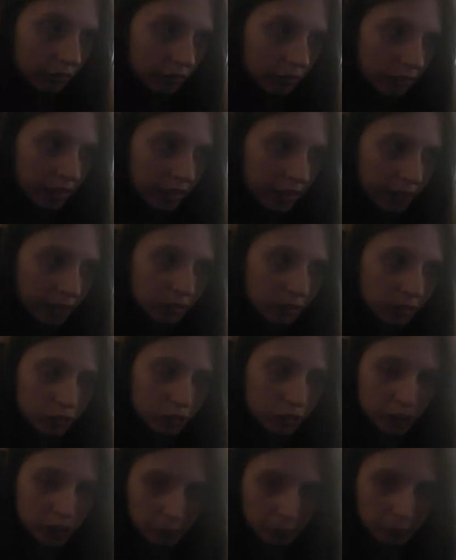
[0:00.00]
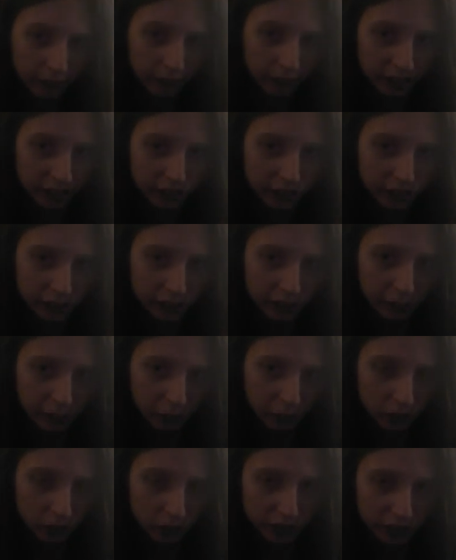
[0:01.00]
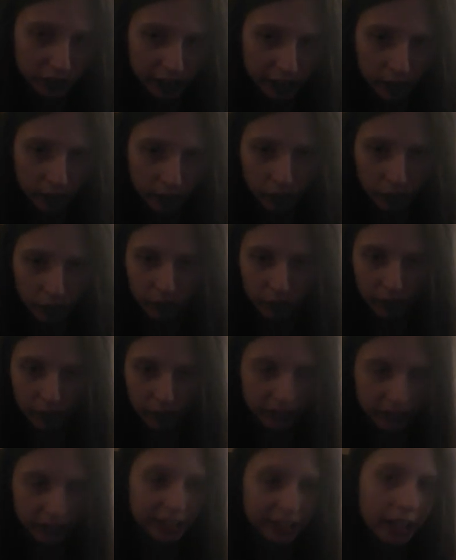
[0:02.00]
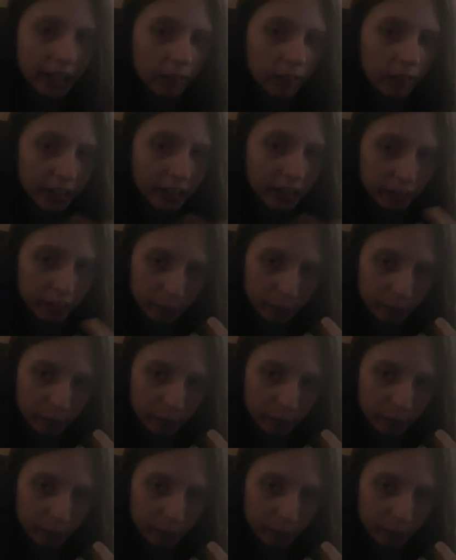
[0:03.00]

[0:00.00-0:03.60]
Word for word: Never suppress yourself. This is how I